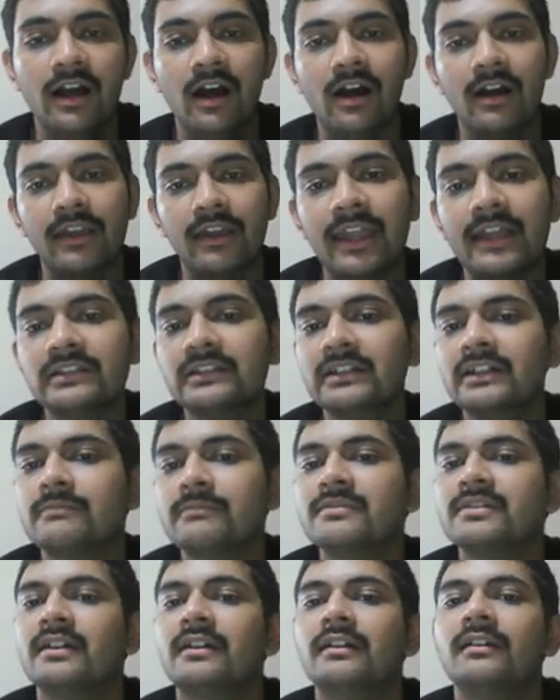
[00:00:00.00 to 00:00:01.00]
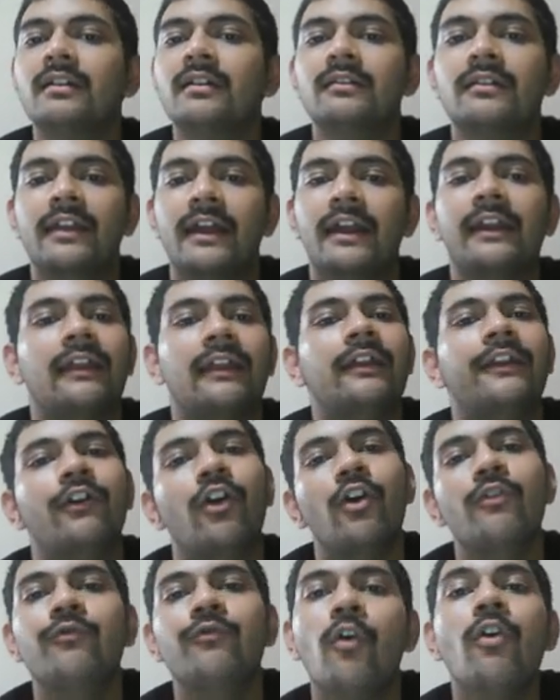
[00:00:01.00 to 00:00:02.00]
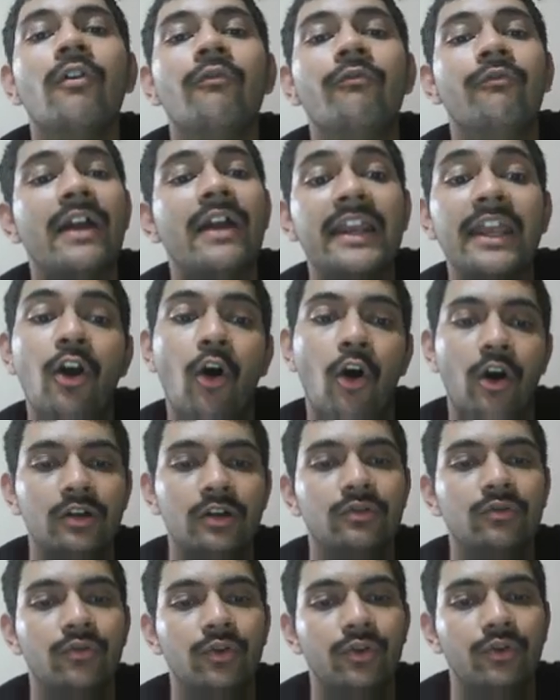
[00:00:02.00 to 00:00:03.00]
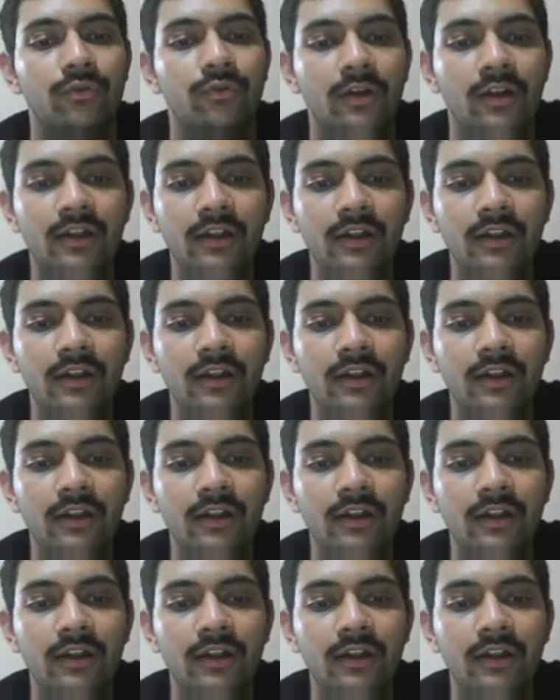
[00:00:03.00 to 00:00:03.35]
again comes under the category of very hot nodule,